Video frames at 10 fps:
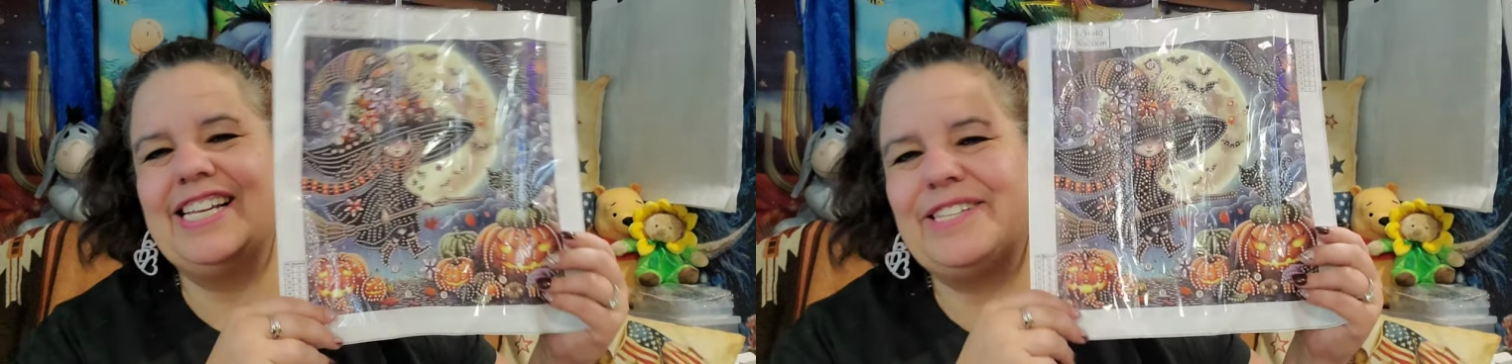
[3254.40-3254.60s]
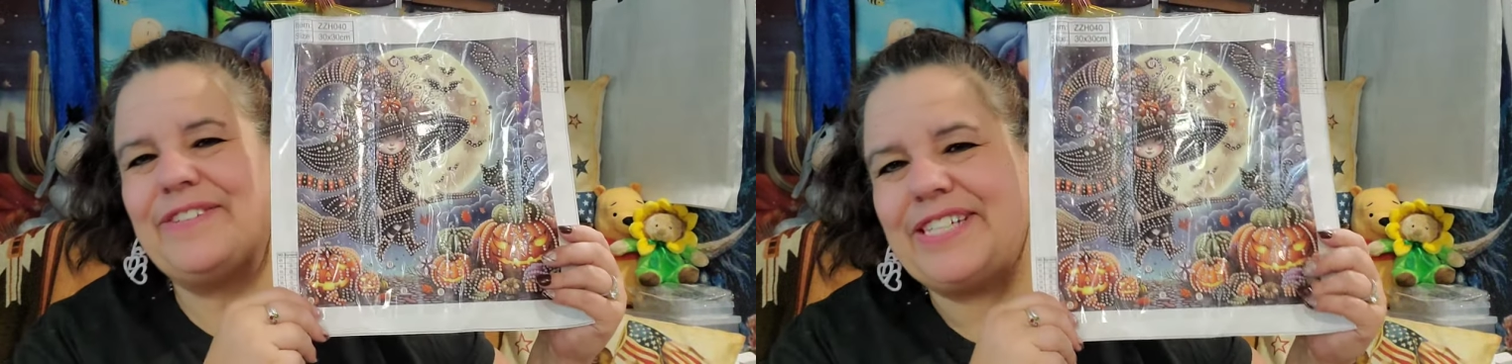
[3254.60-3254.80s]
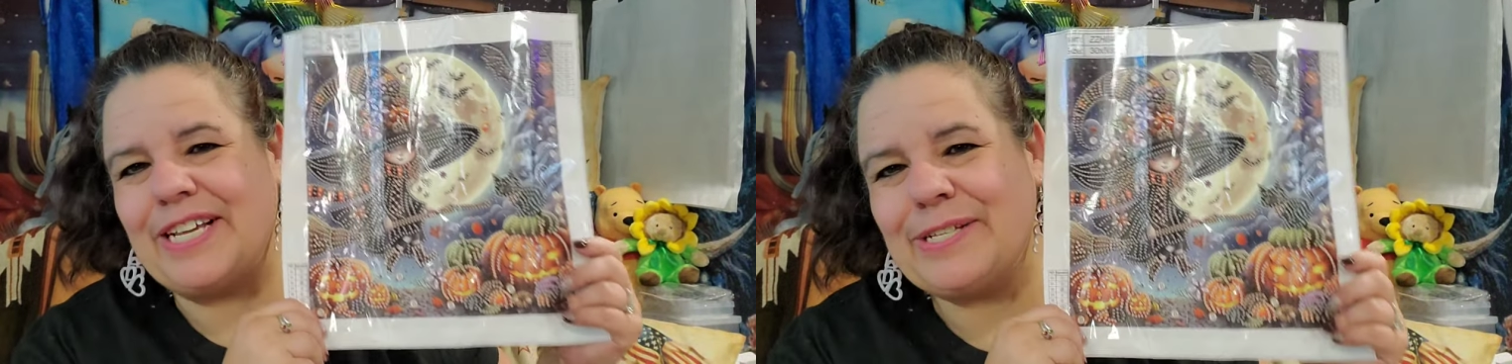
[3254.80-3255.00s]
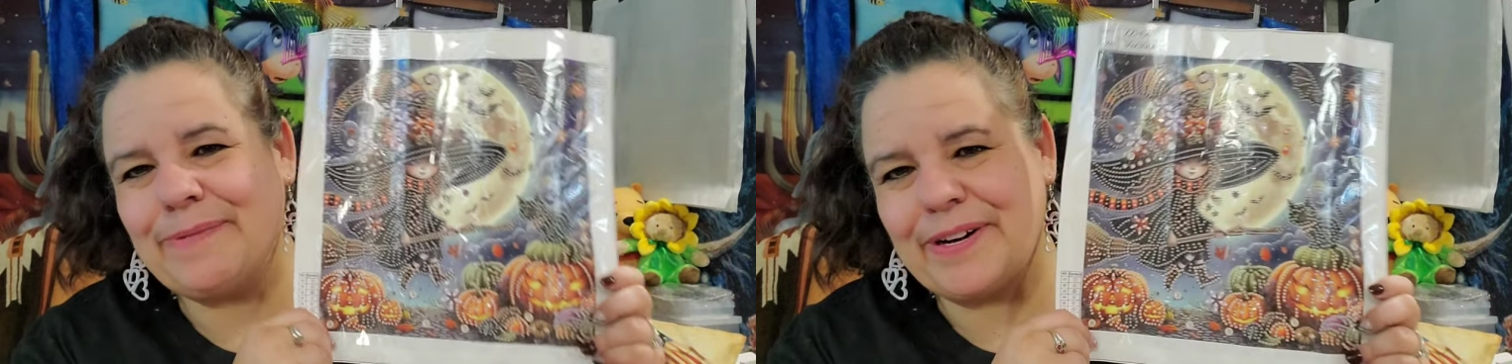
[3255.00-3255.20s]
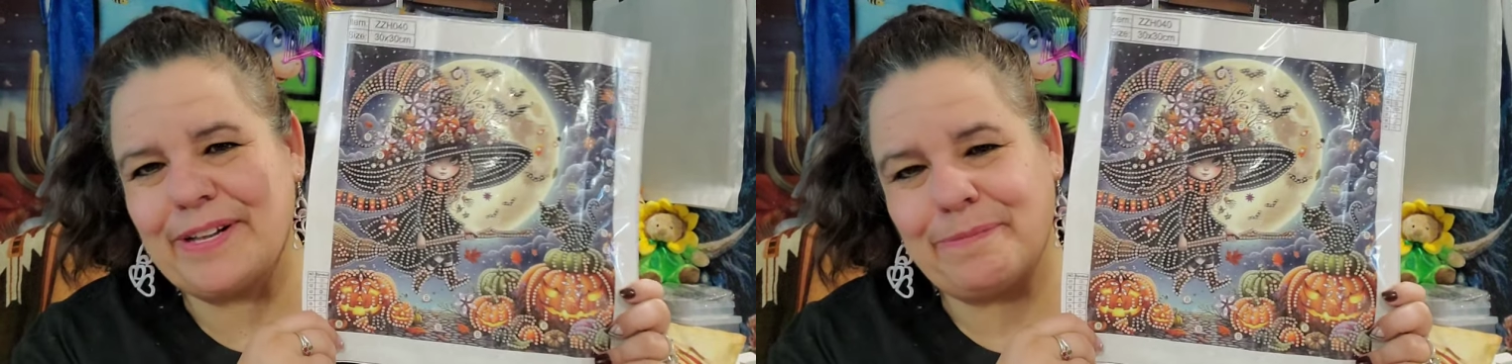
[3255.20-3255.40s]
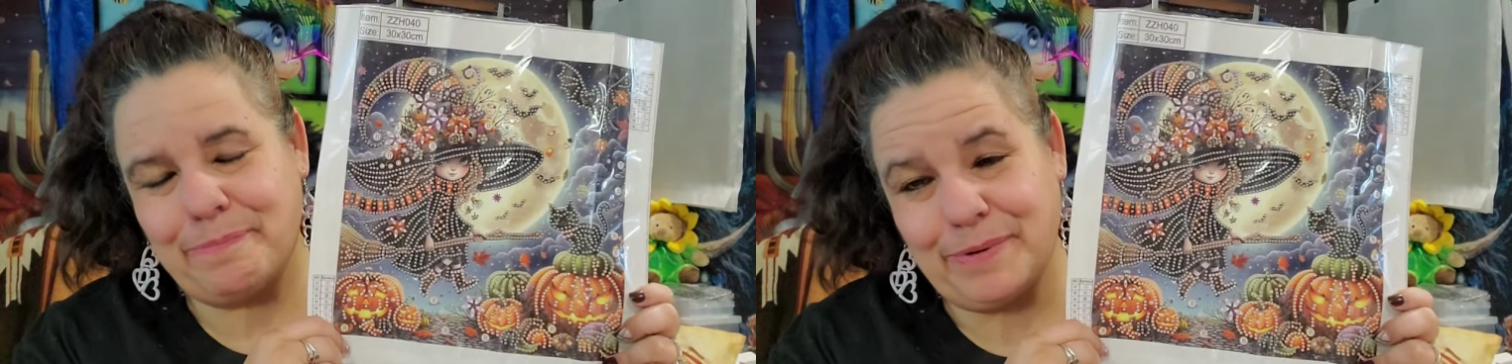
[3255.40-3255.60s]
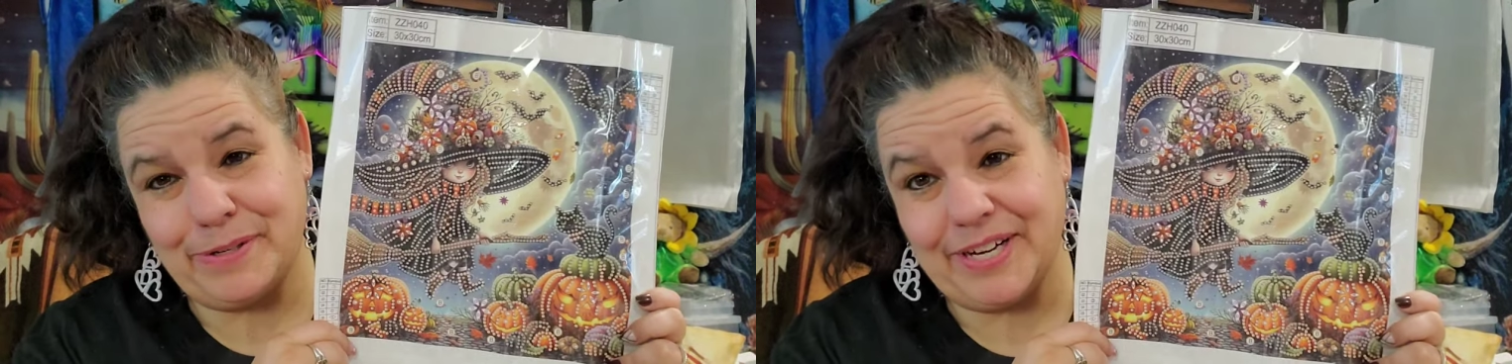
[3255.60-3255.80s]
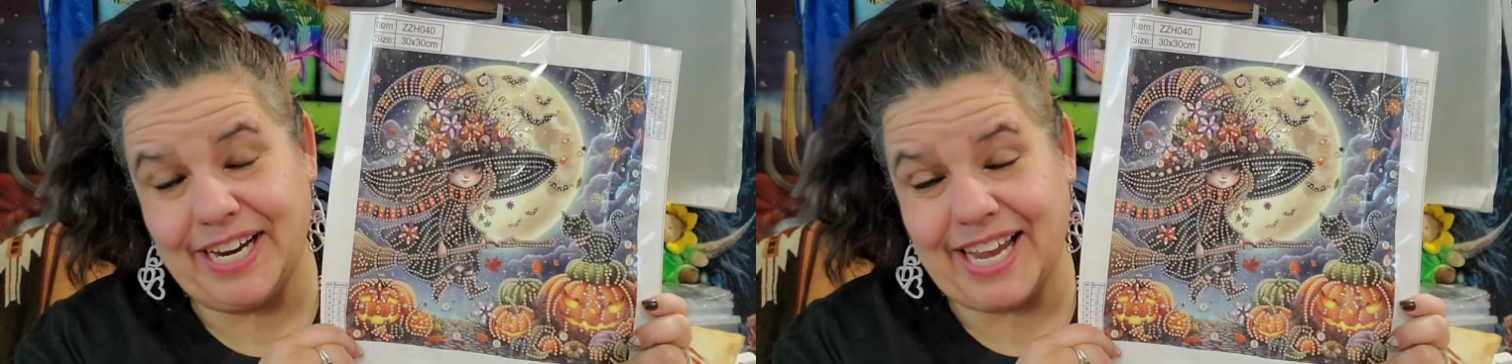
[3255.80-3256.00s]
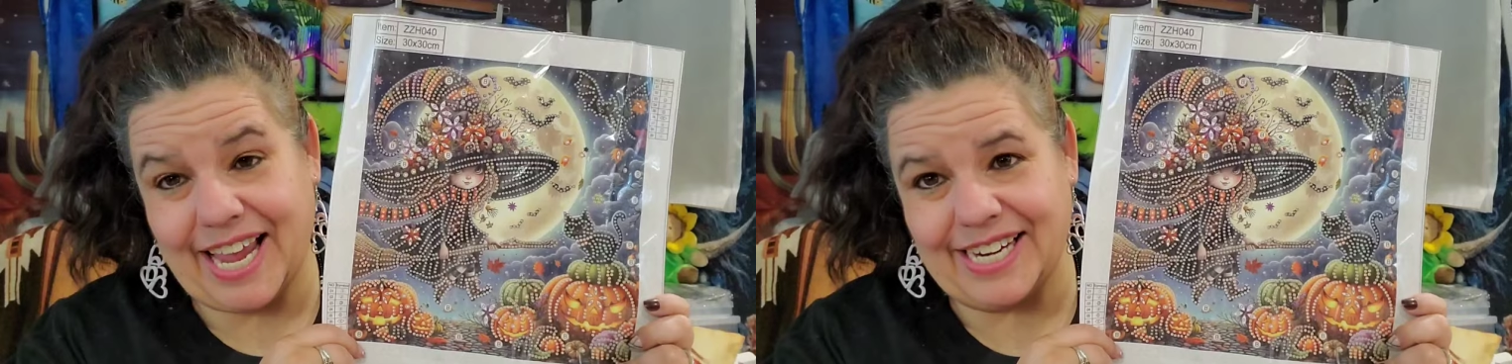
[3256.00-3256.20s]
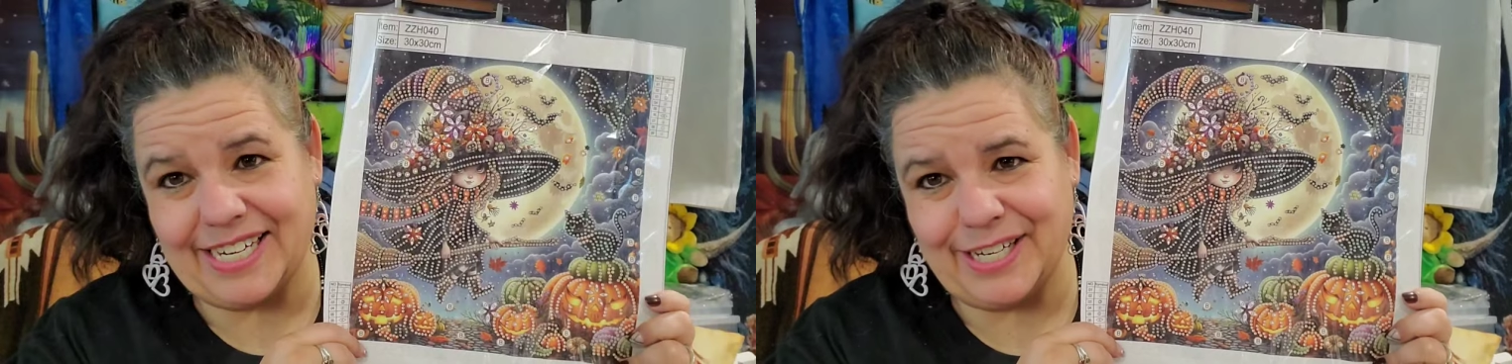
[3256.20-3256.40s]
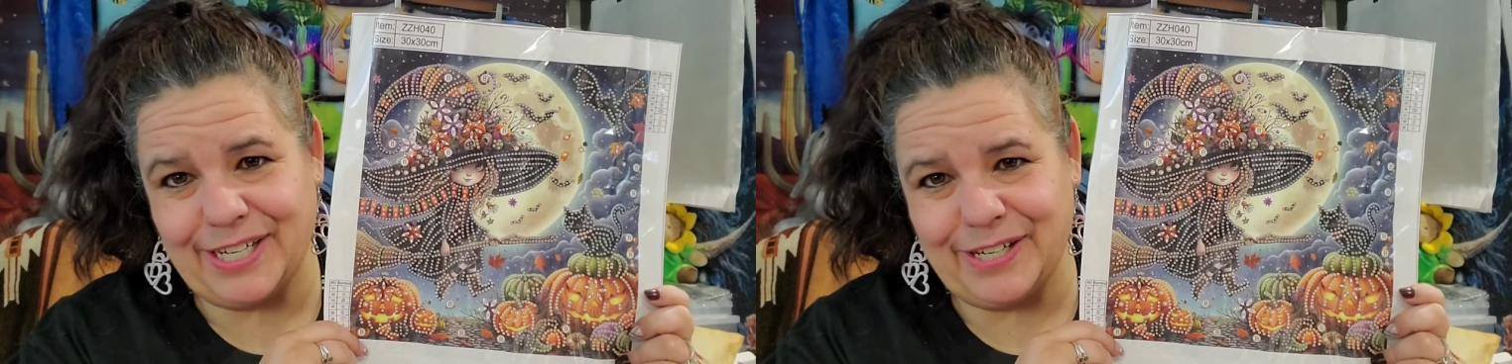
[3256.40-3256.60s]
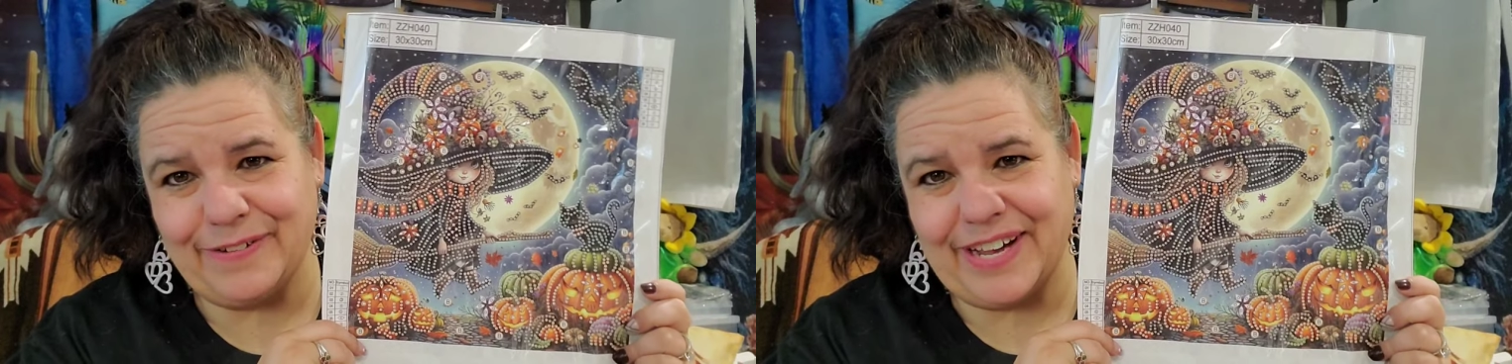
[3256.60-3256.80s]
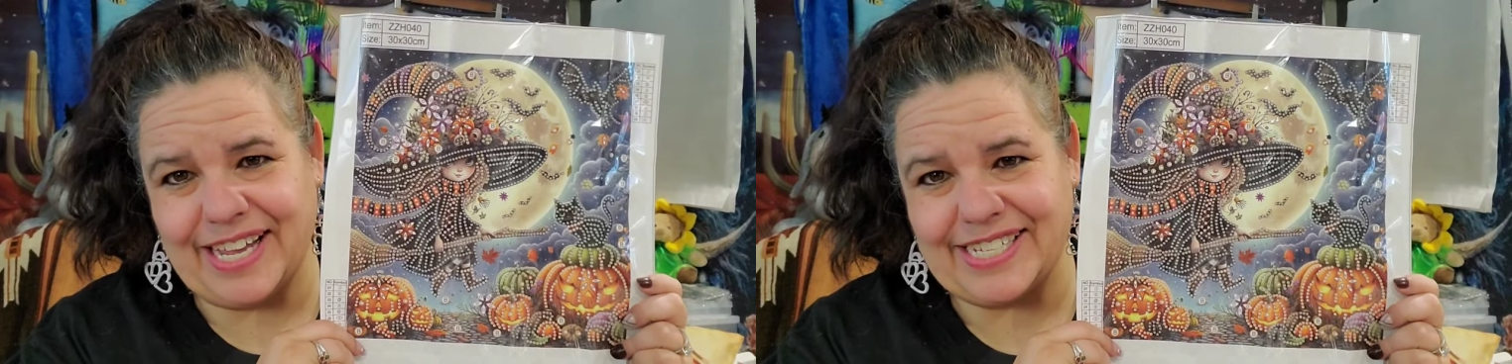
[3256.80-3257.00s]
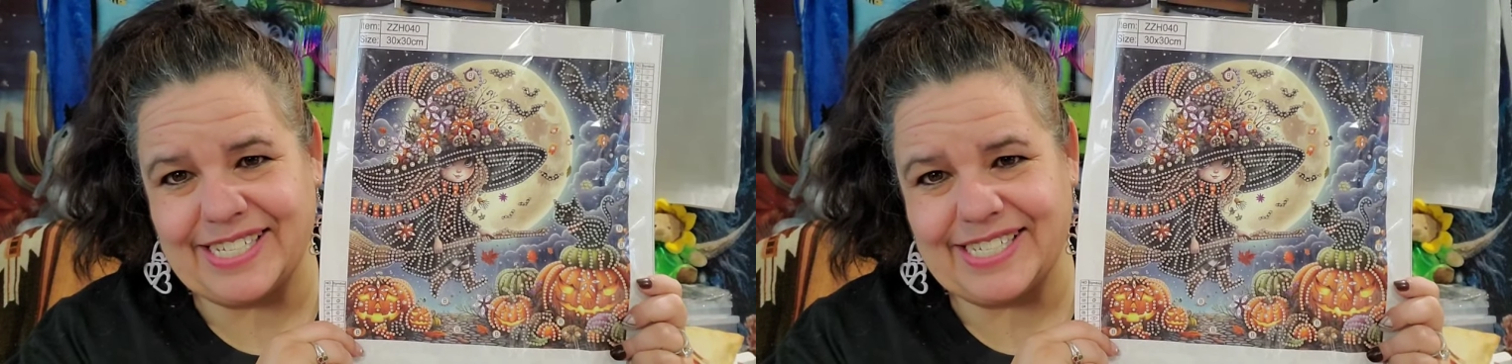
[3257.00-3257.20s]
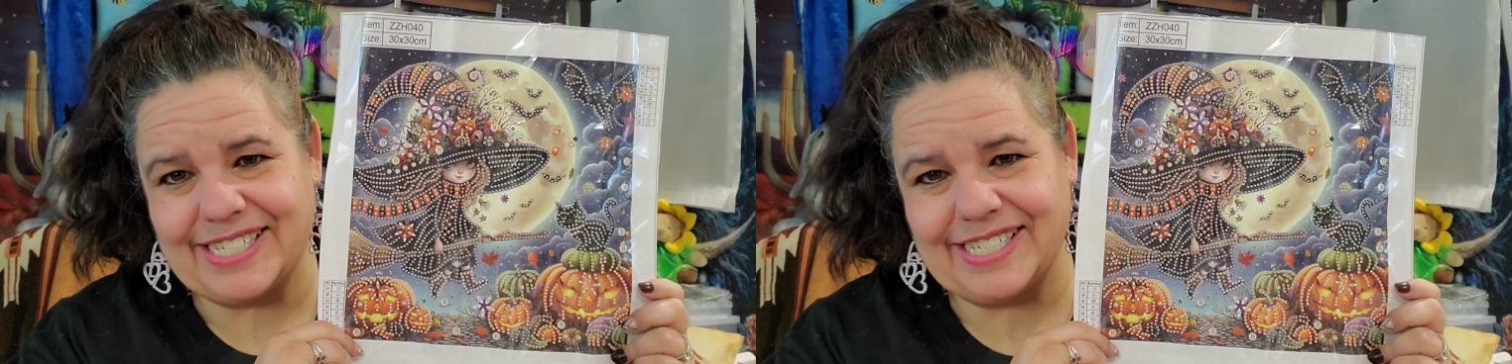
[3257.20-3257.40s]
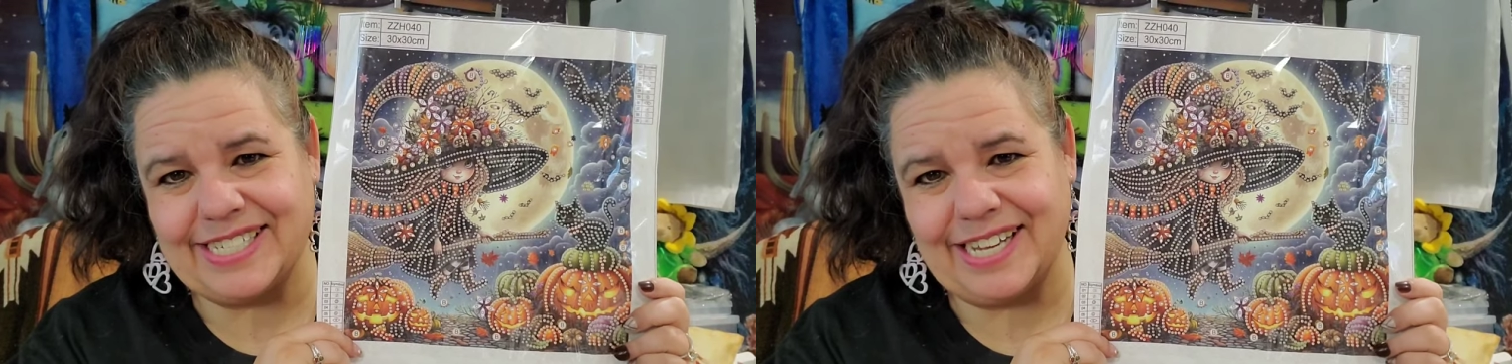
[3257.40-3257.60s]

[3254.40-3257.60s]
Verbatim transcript: So it does work between Canada and the US